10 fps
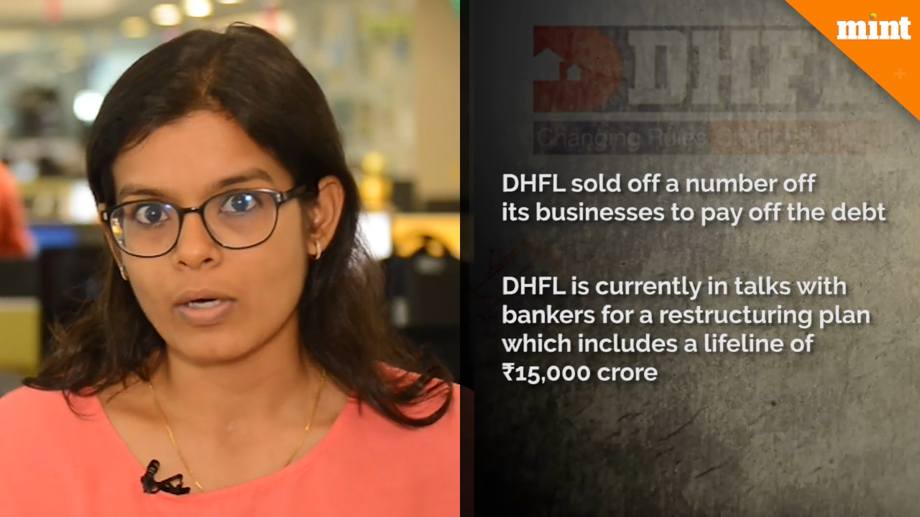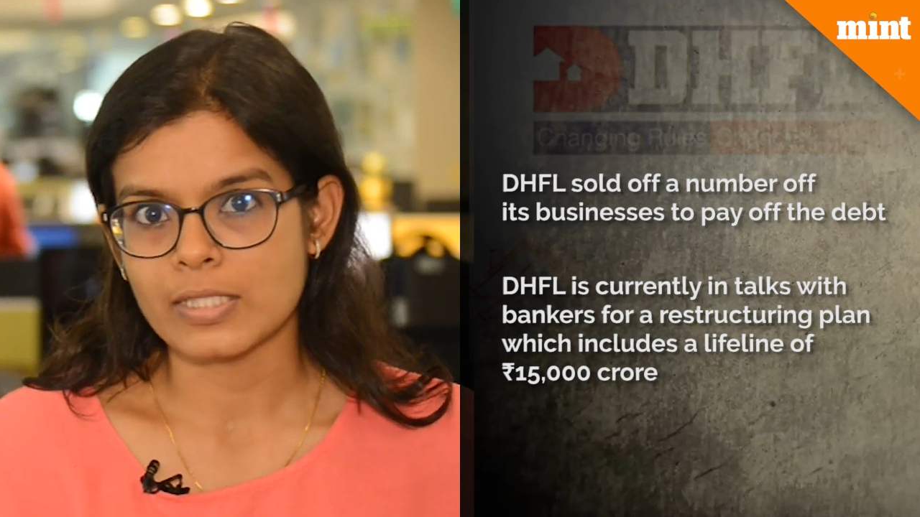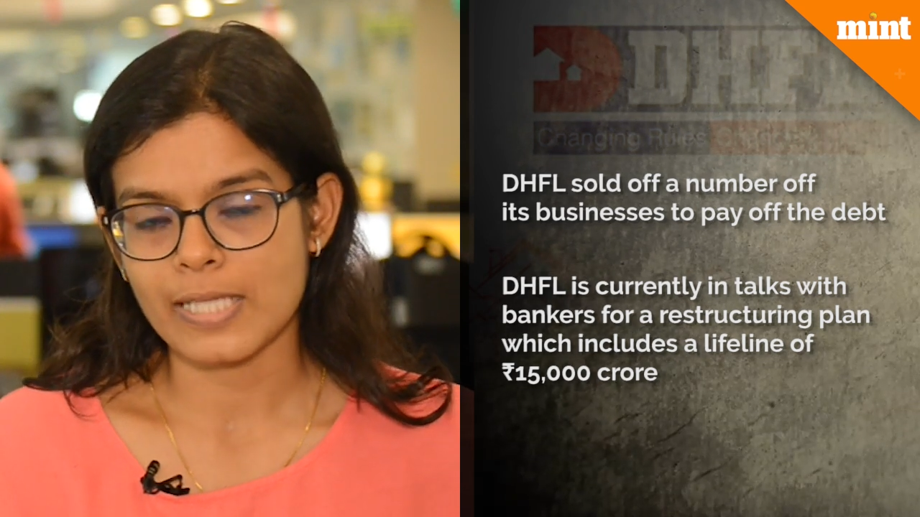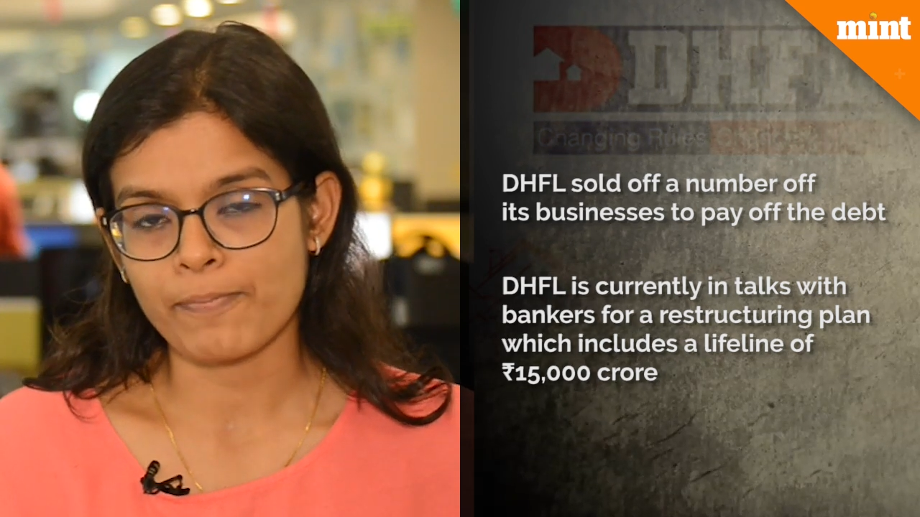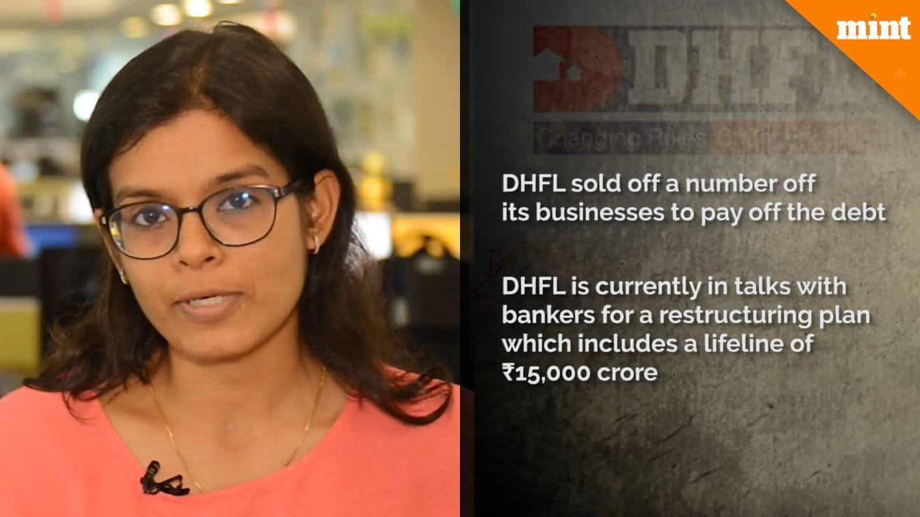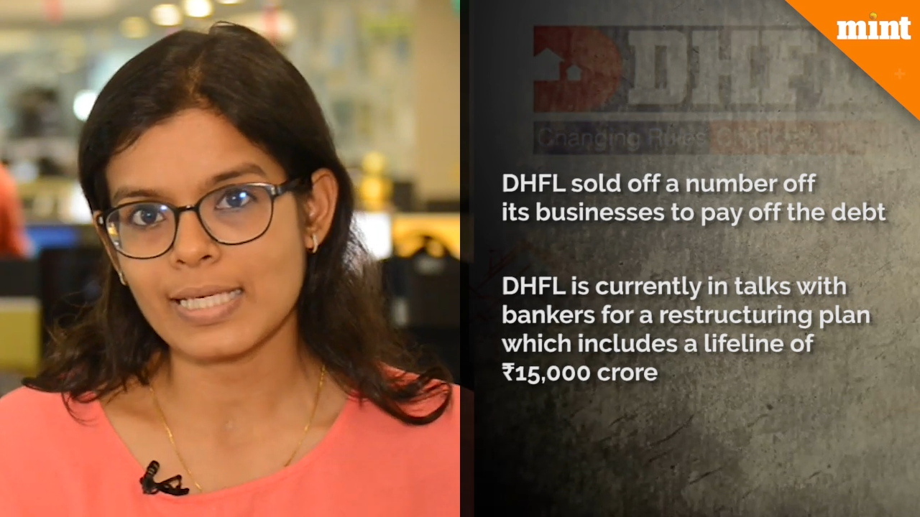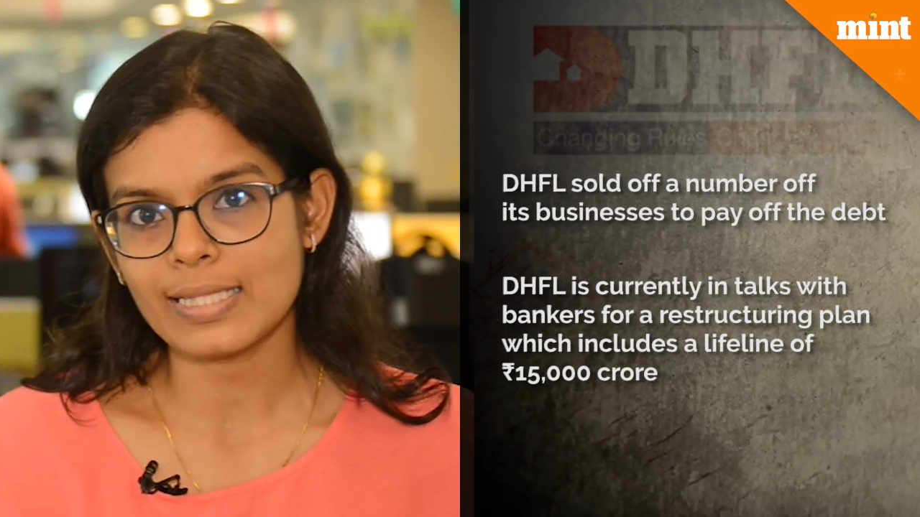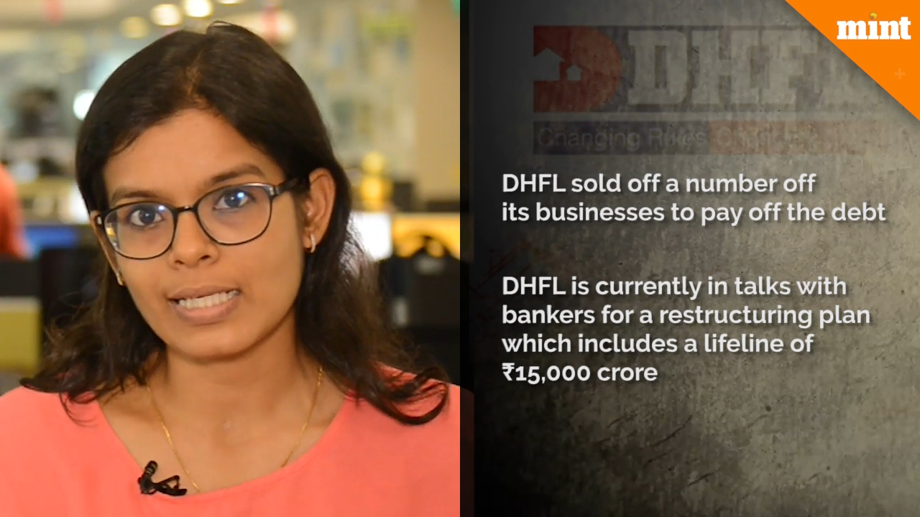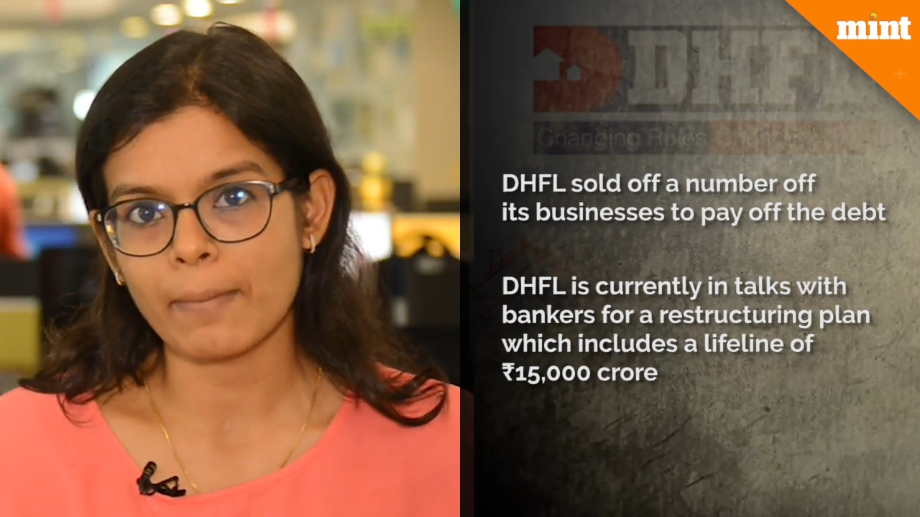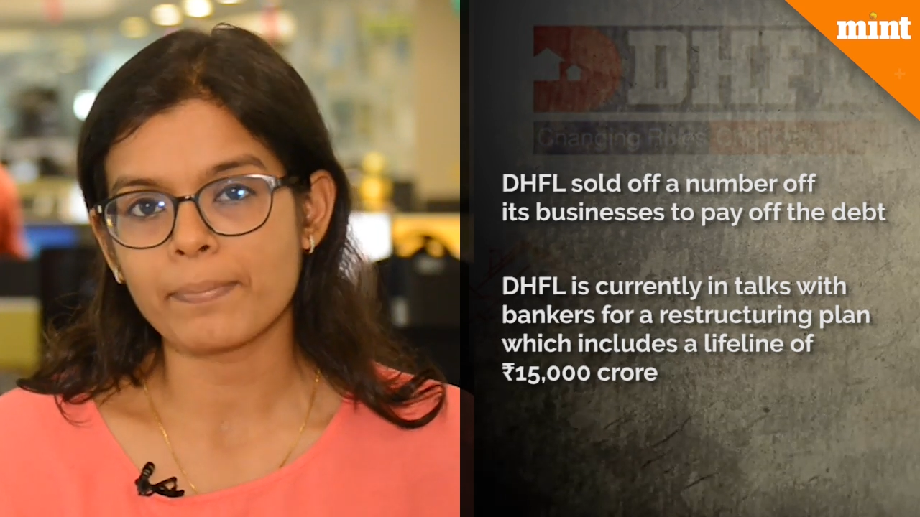Separately,
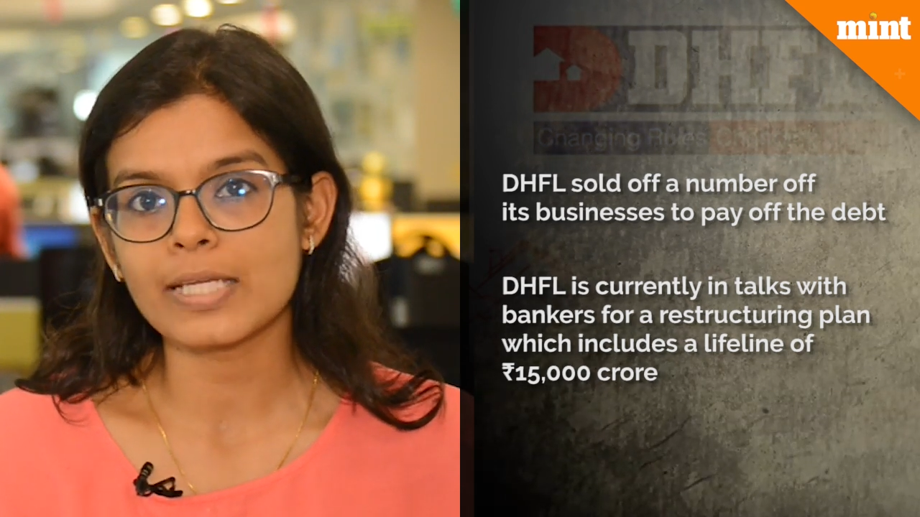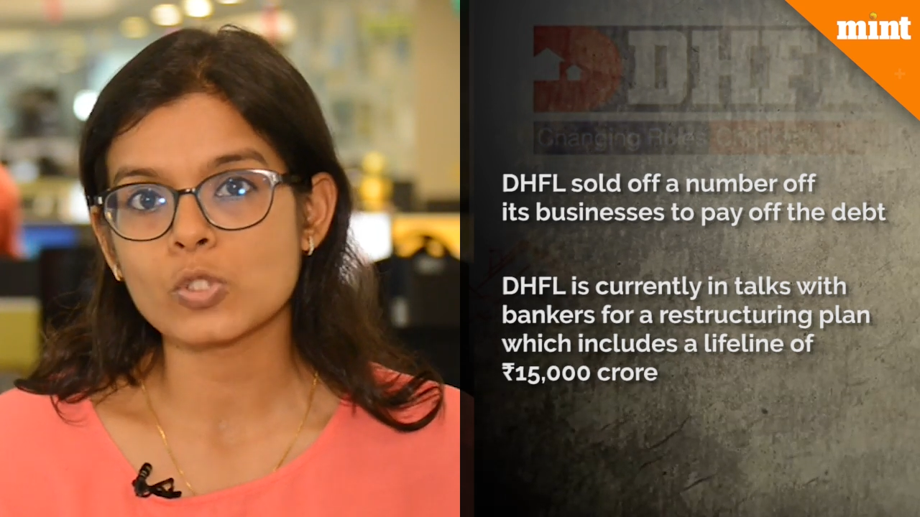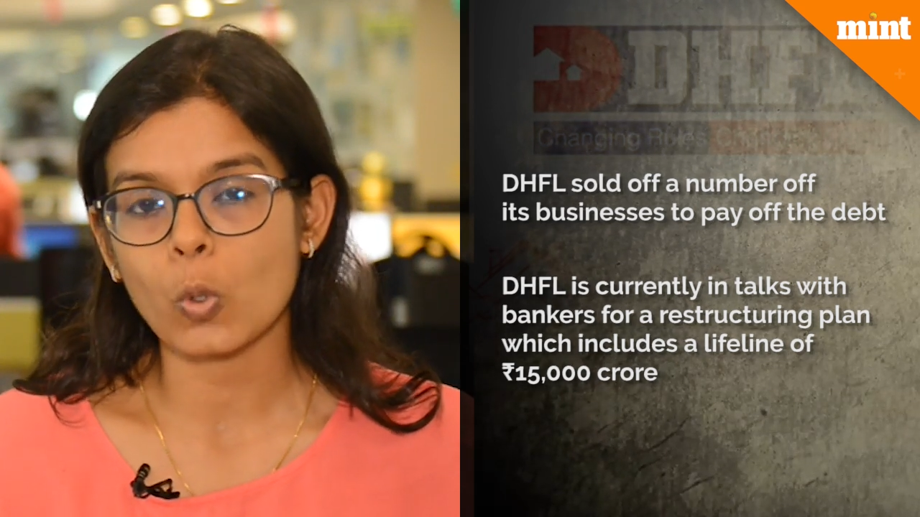the company is